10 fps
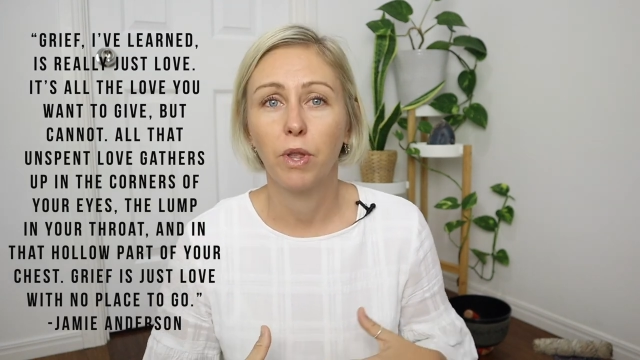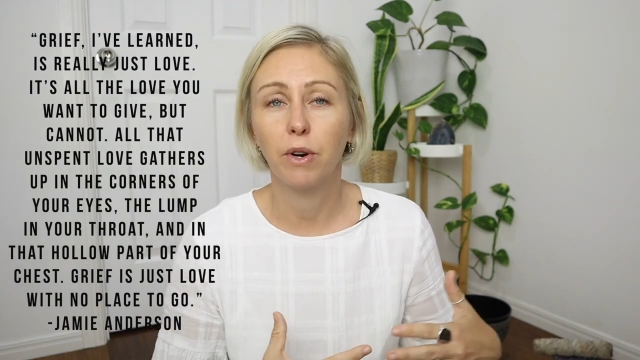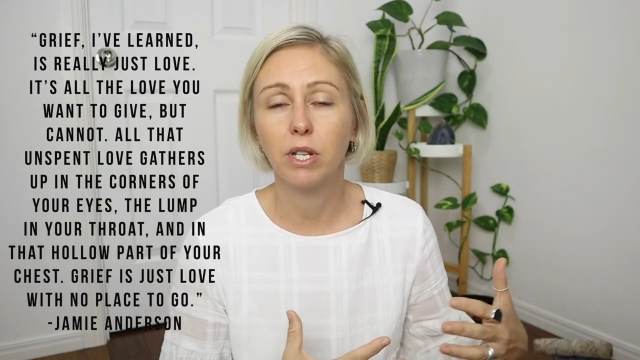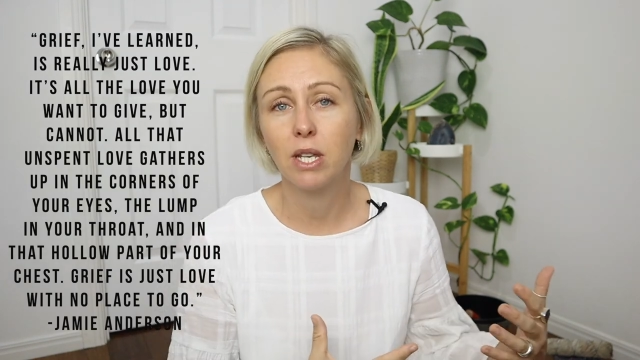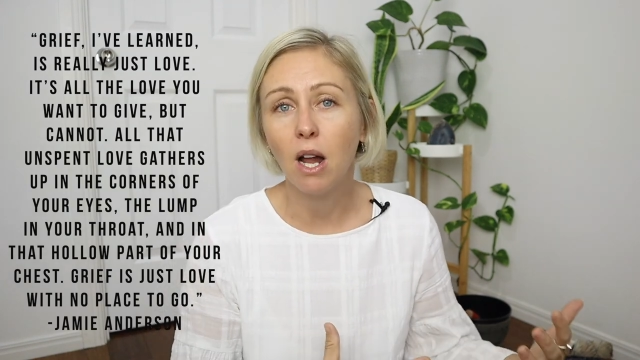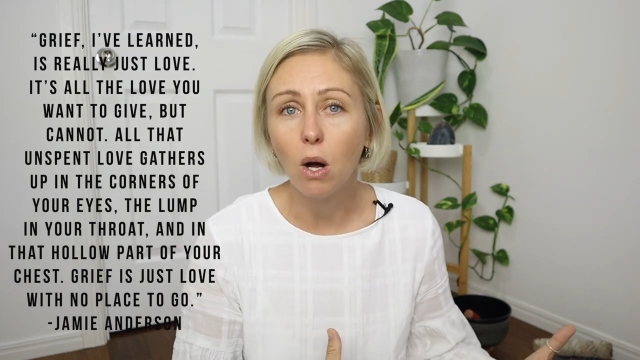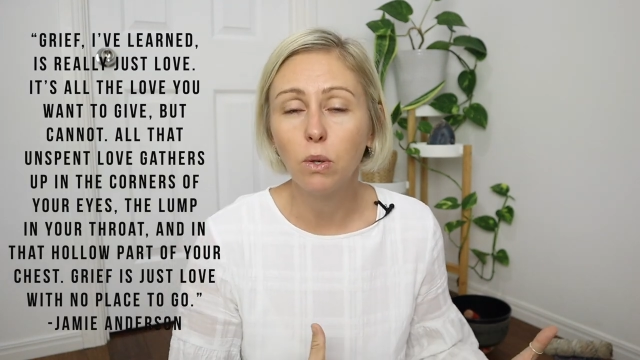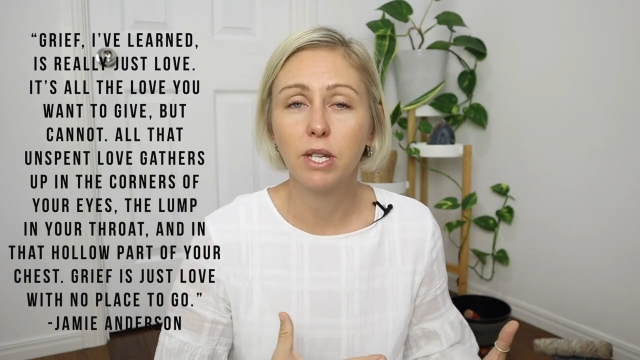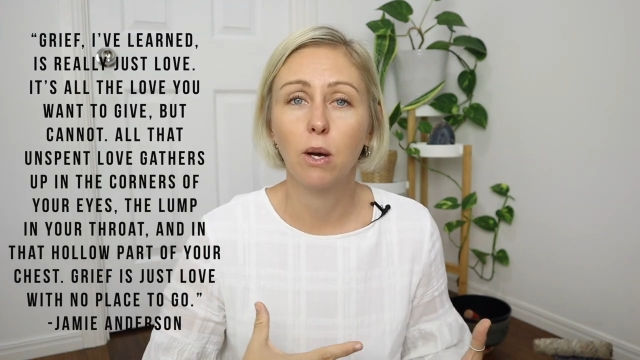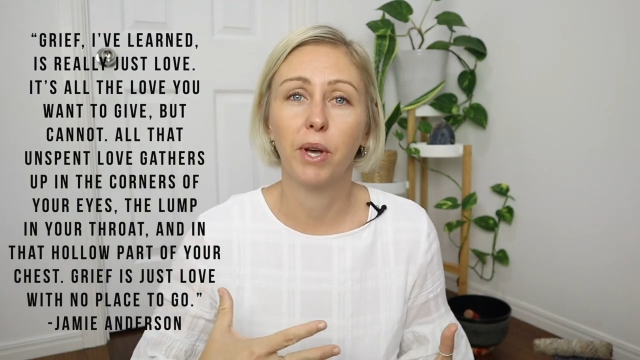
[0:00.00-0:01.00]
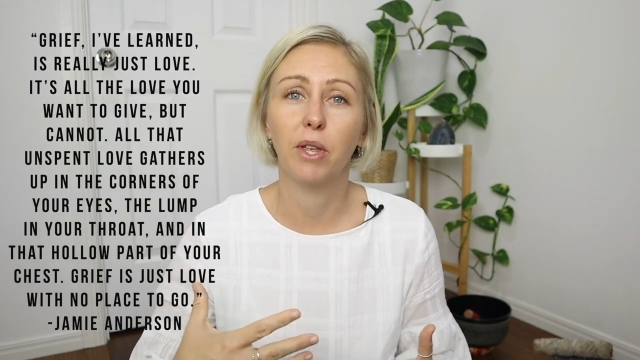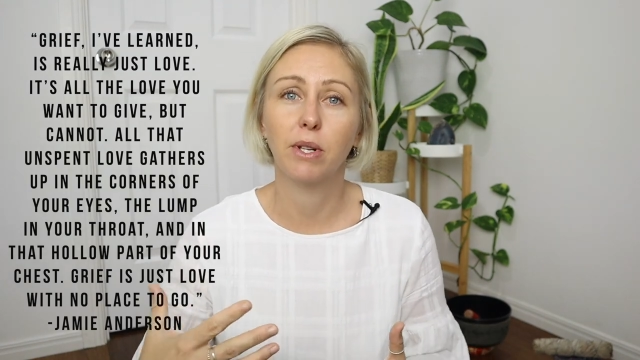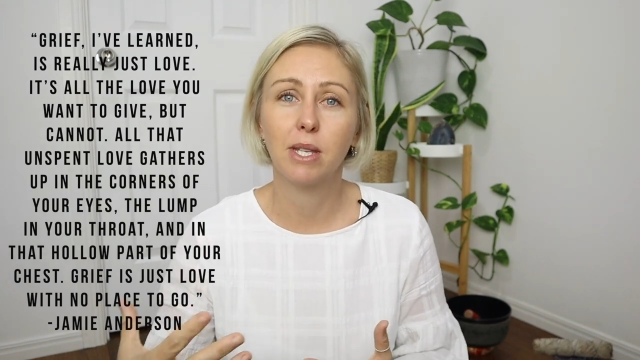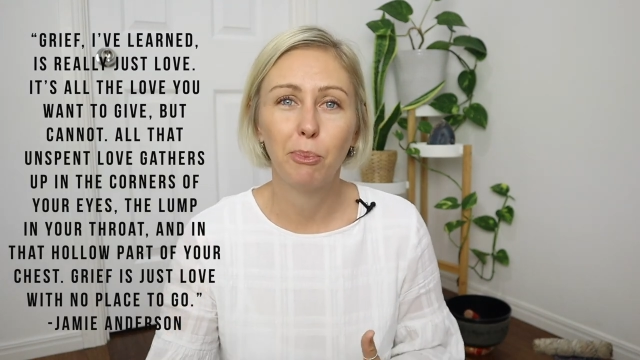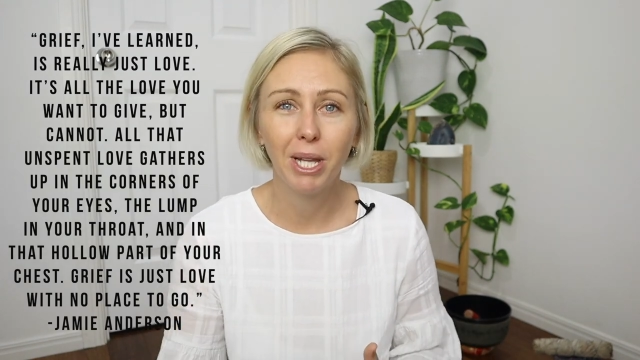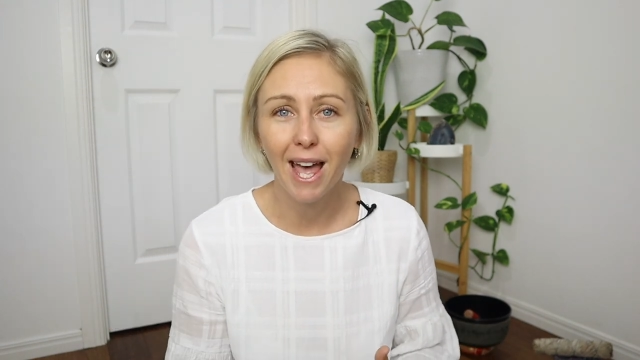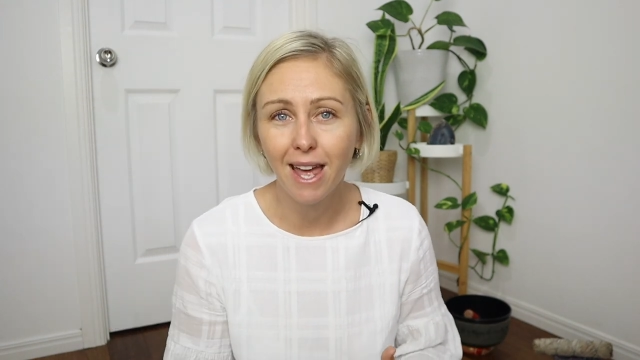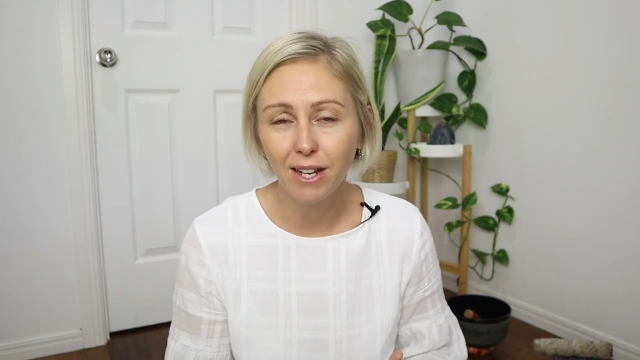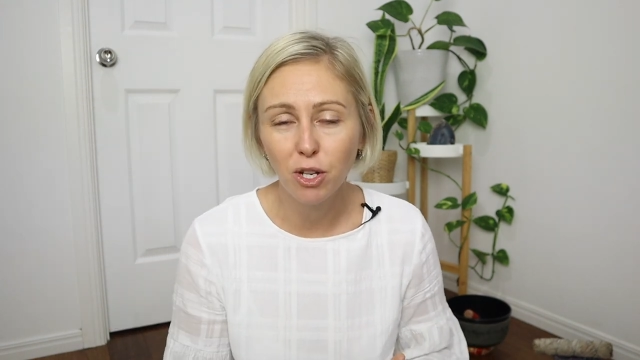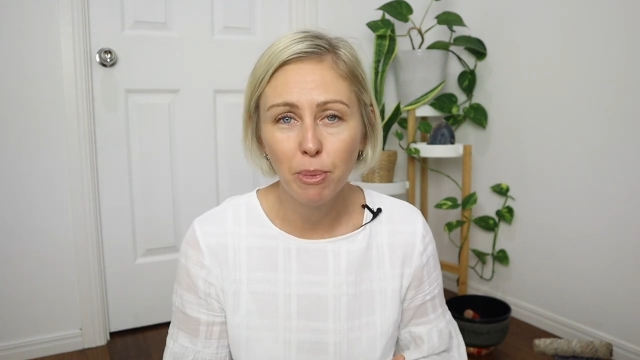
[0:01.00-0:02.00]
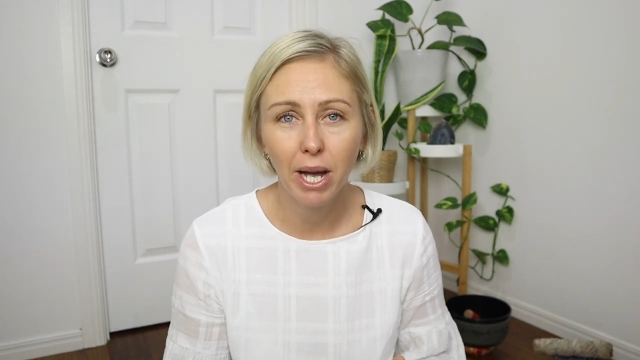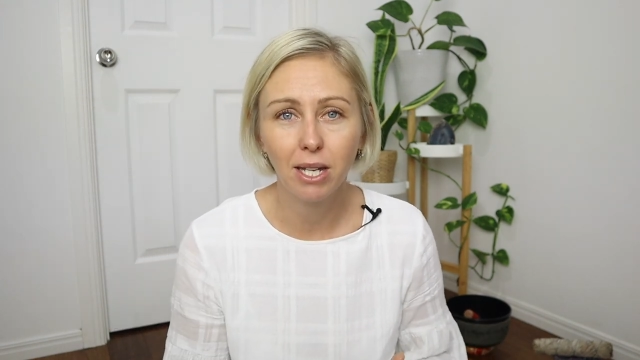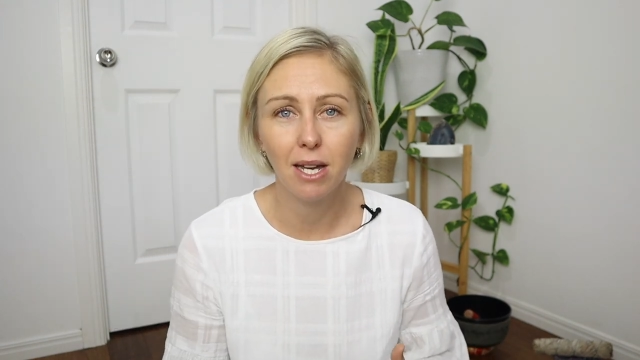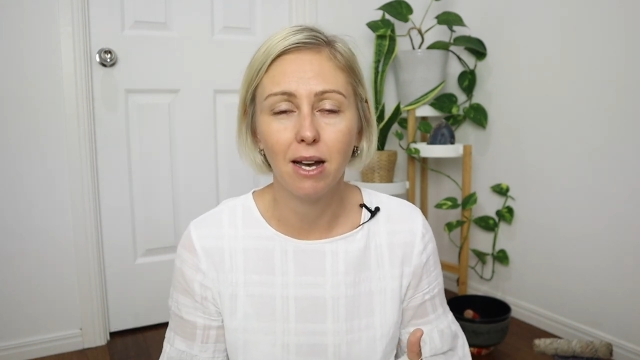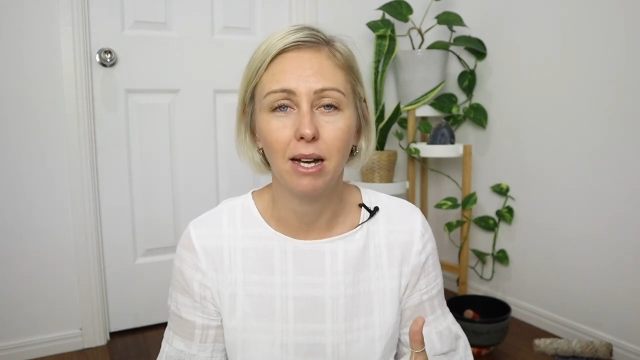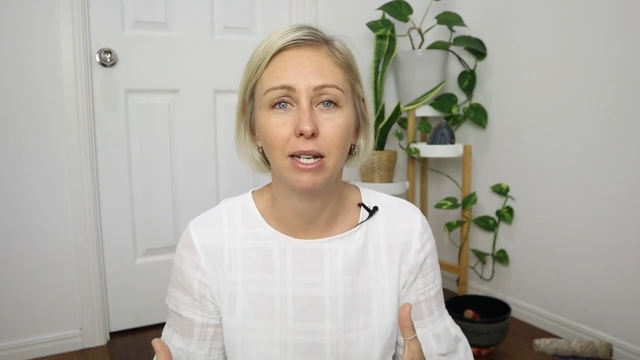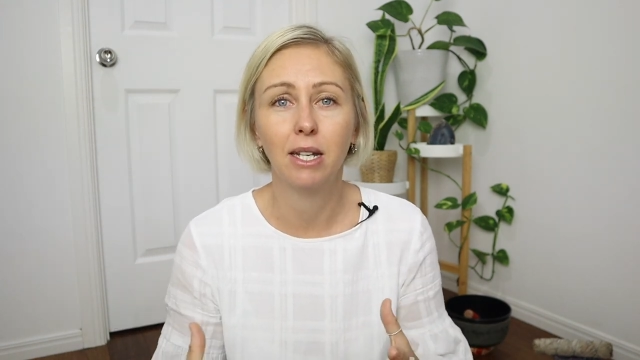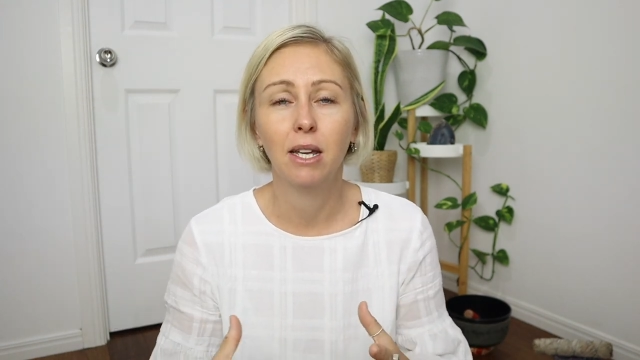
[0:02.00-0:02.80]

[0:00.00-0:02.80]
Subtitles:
whether it's an altar, whether it's a plant in your backyard,